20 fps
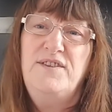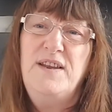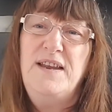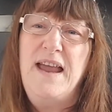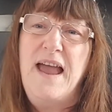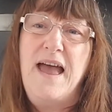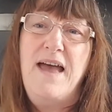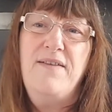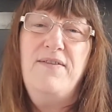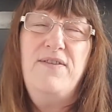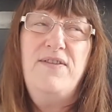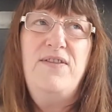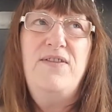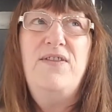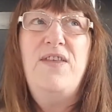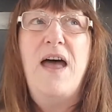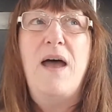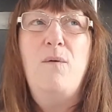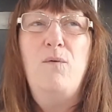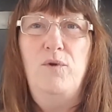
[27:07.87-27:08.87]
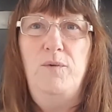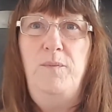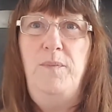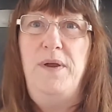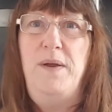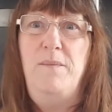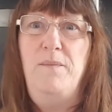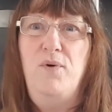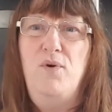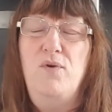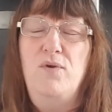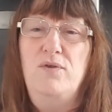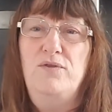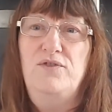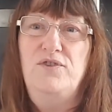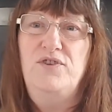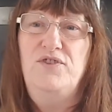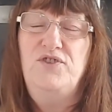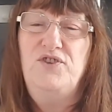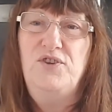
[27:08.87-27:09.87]
yeah, that would be
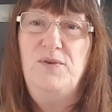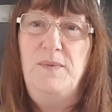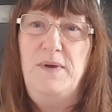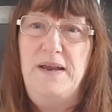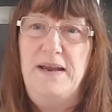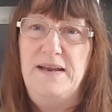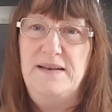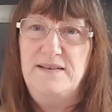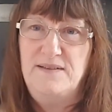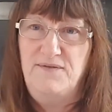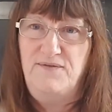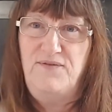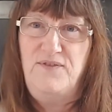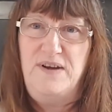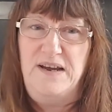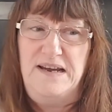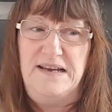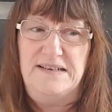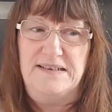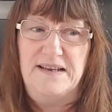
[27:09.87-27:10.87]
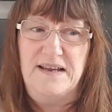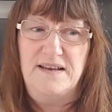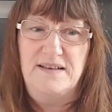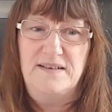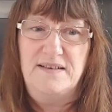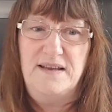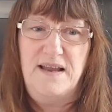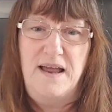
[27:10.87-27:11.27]
important to me, is the freezers.